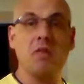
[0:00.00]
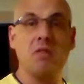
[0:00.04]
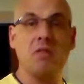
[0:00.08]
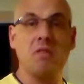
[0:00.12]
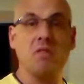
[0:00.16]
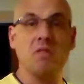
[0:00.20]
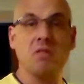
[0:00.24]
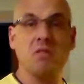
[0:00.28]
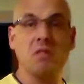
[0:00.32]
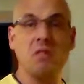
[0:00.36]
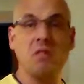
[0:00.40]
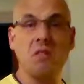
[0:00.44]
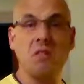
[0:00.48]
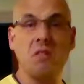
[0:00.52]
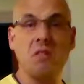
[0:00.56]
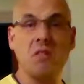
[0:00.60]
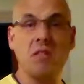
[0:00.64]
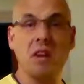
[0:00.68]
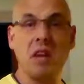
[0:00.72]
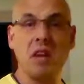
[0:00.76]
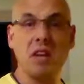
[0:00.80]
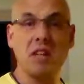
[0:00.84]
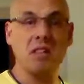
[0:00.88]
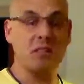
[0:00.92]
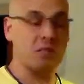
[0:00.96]
beef is
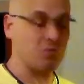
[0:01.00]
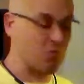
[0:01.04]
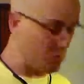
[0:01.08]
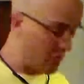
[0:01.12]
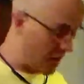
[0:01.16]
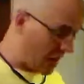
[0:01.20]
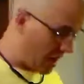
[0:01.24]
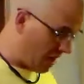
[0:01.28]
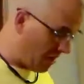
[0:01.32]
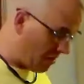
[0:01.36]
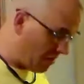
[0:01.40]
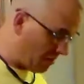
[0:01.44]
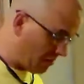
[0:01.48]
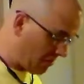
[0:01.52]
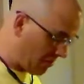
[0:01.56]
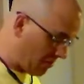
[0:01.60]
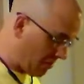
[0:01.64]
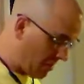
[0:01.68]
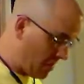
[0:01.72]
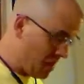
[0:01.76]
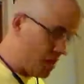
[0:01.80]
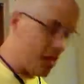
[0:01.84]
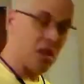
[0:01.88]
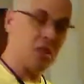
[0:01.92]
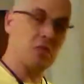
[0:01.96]
all nice and brown.
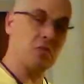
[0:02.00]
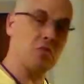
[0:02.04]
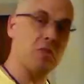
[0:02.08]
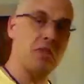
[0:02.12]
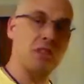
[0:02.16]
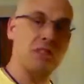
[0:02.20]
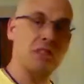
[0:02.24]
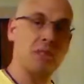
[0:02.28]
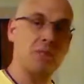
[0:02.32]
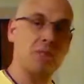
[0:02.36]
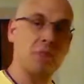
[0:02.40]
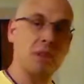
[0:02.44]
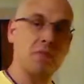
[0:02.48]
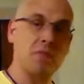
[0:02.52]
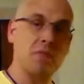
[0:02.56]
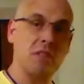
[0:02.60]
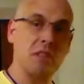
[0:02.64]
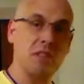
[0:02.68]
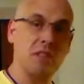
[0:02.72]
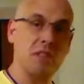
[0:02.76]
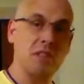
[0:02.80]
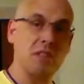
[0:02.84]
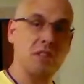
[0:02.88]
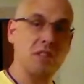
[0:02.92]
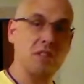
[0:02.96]
The rest of my
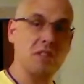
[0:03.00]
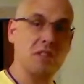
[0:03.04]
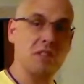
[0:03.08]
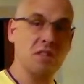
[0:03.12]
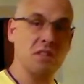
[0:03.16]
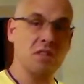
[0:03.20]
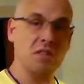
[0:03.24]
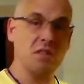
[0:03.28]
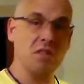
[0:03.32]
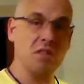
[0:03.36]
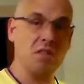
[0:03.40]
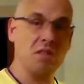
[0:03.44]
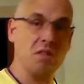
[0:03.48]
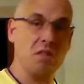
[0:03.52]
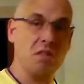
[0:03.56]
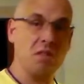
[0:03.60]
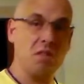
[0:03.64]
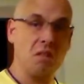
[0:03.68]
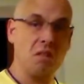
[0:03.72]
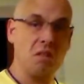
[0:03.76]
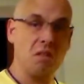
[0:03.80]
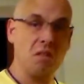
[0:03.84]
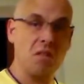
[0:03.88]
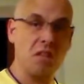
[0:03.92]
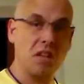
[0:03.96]
veggies in here are
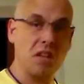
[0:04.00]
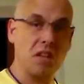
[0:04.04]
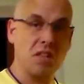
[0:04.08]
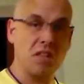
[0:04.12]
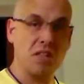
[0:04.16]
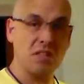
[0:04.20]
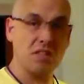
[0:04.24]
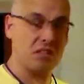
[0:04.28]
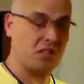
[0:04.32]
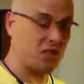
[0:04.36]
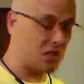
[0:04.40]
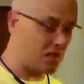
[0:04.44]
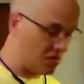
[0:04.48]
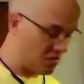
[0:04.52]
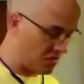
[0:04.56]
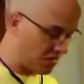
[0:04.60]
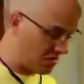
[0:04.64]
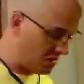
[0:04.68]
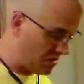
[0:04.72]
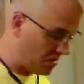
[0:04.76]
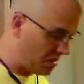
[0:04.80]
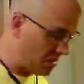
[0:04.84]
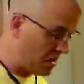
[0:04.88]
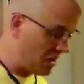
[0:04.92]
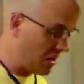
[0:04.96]
all nice and
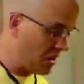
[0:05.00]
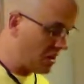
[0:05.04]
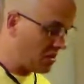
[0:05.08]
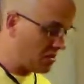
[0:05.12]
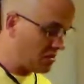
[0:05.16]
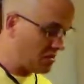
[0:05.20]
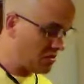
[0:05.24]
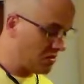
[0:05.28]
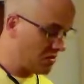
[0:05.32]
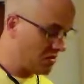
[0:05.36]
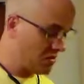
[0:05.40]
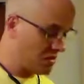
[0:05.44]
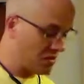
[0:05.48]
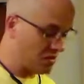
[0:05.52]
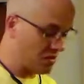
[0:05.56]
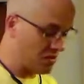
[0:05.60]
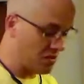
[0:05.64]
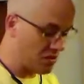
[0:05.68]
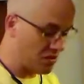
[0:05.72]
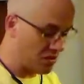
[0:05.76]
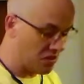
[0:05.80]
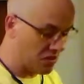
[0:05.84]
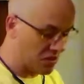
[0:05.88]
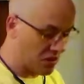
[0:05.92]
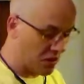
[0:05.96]
tender. It's
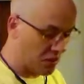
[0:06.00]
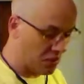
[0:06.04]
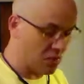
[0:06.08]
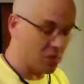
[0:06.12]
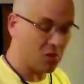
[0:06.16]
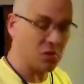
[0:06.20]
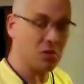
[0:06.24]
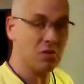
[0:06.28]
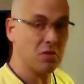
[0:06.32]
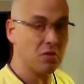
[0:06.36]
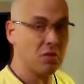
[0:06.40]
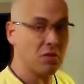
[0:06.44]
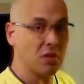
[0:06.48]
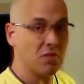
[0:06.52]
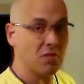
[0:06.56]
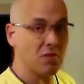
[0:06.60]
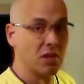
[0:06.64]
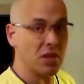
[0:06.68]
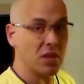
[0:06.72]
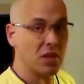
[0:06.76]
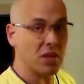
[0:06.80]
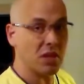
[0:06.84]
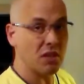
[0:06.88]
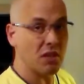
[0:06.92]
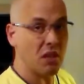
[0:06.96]
looking good. I'm going to turn
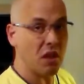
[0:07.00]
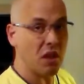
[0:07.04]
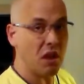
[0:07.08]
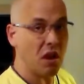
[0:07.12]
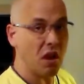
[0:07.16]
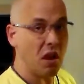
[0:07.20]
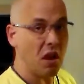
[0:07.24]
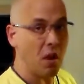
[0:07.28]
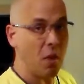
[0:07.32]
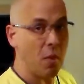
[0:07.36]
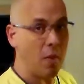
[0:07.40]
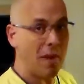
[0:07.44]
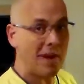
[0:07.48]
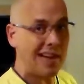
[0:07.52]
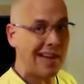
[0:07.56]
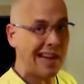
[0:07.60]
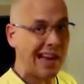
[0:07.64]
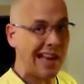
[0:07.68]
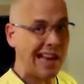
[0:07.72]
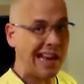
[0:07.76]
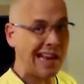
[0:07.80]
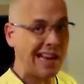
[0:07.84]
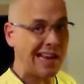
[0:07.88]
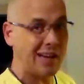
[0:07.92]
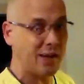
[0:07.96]
off the heat.
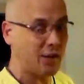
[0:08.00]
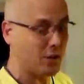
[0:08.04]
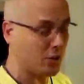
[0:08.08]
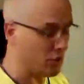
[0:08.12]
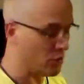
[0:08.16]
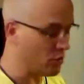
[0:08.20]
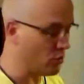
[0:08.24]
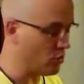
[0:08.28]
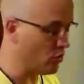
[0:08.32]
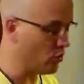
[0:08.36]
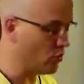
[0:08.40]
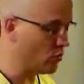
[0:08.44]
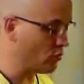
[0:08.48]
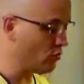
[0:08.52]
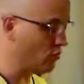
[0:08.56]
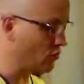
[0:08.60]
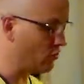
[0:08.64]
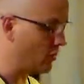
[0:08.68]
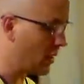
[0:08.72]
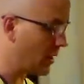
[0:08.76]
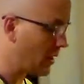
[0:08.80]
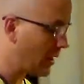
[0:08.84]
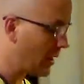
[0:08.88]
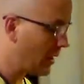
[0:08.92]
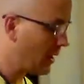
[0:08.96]

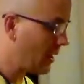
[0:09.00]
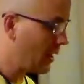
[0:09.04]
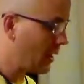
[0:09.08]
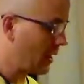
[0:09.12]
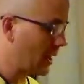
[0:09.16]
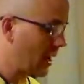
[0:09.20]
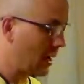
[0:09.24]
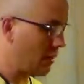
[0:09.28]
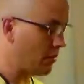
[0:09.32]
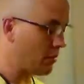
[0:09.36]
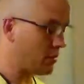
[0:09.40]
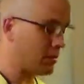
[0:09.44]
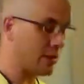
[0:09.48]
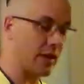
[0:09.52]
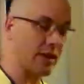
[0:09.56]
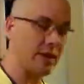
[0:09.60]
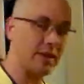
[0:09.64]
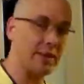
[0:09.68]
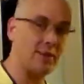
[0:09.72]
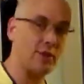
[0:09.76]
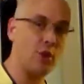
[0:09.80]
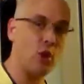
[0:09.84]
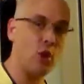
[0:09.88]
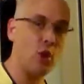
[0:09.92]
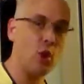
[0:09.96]
Doom. I'm going to
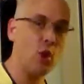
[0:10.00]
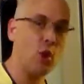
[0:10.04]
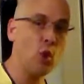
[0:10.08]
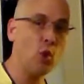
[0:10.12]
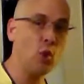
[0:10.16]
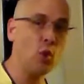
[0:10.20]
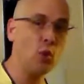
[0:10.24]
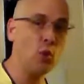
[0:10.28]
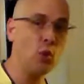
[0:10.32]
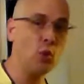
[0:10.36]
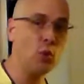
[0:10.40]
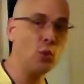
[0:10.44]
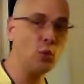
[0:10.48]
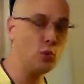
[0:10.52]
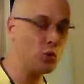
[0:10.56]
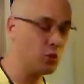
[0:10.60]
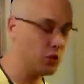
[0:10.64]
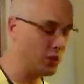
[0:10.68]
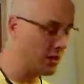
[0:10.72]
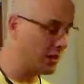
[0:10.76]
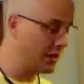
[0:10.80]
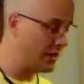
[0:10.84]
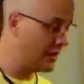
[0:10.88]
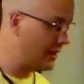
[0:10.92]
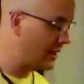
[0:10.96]
take this
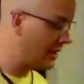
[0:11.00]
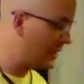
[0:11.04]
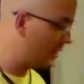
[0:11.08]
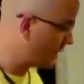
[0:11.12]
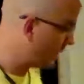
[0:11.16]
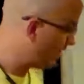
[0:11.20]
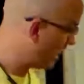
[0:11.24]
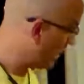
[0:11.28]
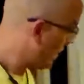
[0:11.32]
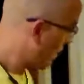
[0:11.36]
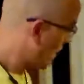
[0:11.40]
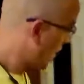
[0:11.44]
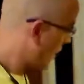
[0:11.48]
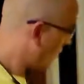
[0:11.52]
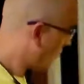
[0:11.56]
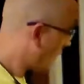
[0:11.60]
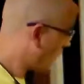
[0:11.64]
whole skillet